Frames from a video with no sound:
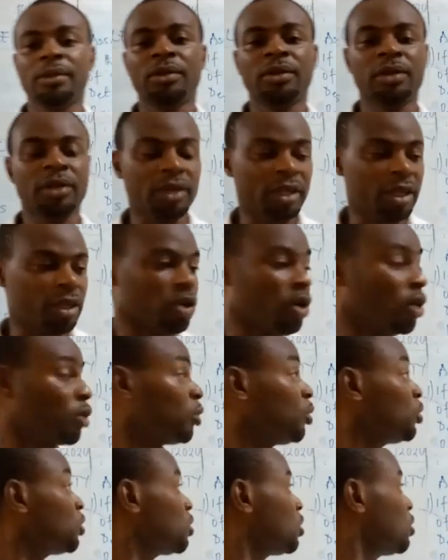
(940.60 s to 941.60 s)
In
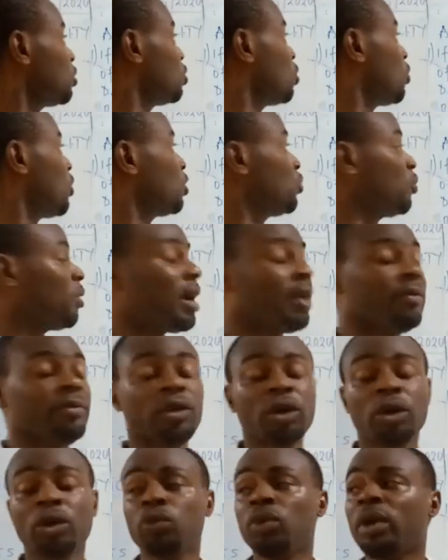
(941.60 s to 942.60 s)
conclusion to what we have
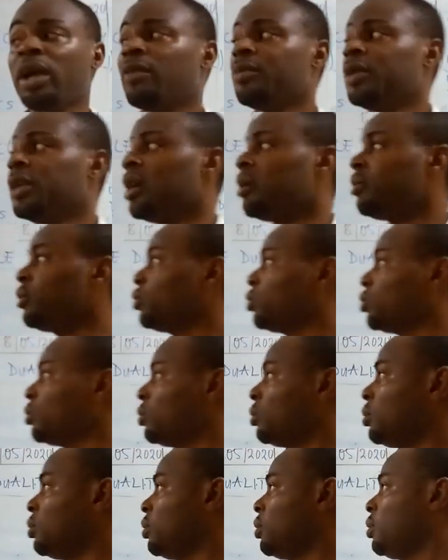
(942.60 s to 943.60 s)
done, we have been able to
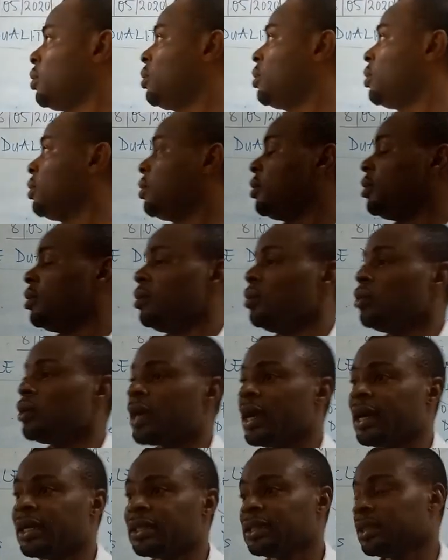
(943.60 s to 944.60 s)
look
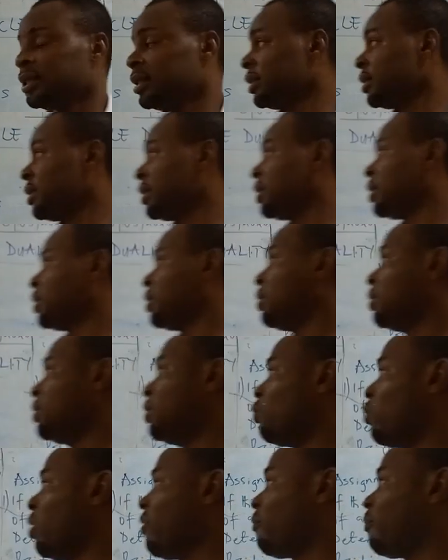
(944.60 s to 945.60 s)
at the
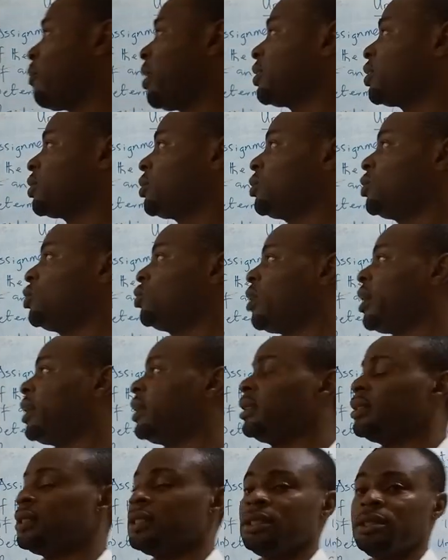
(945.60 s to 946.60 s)
wave-particle
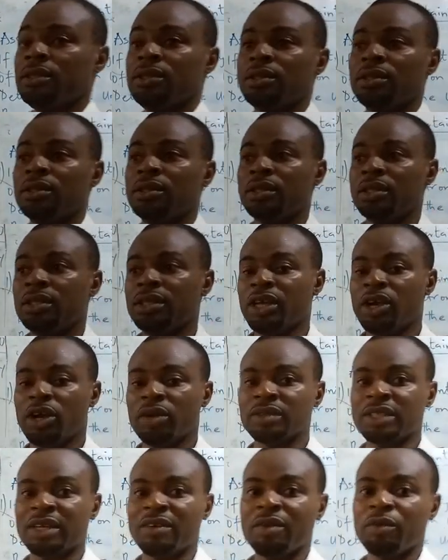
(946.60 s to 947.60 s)
duality, the
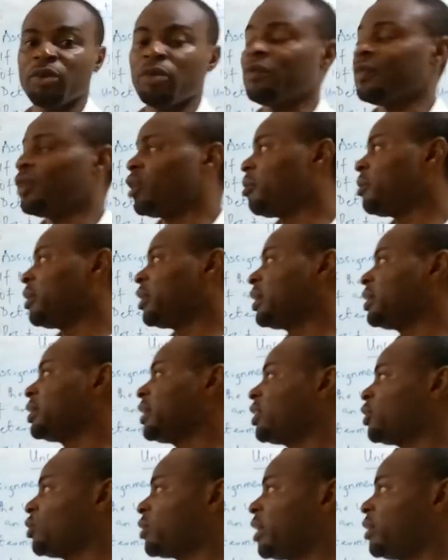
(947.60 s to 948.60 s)
observable phenomena that you
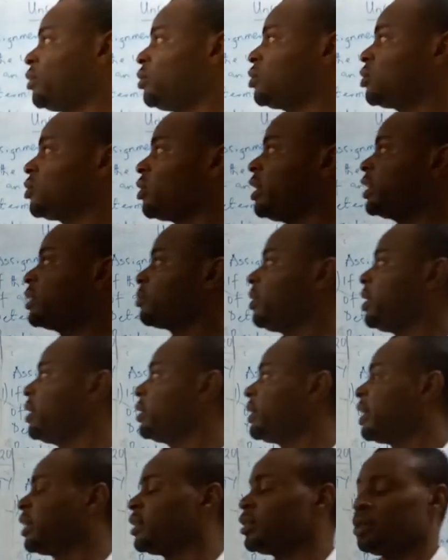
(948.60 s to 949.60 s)
can use to explain
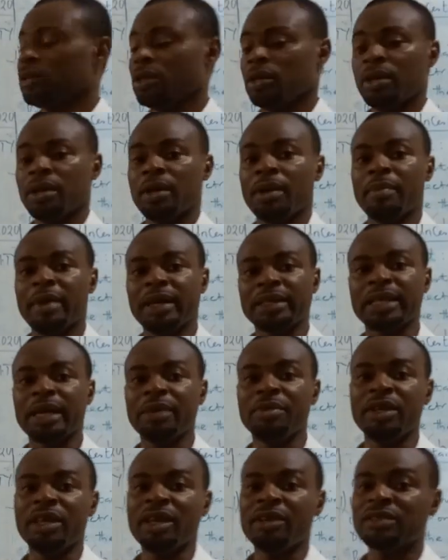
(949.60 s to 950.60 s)
that matter
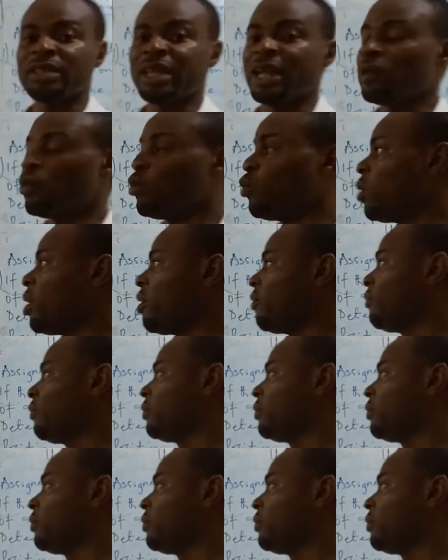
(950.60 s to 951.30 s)
behaves like wave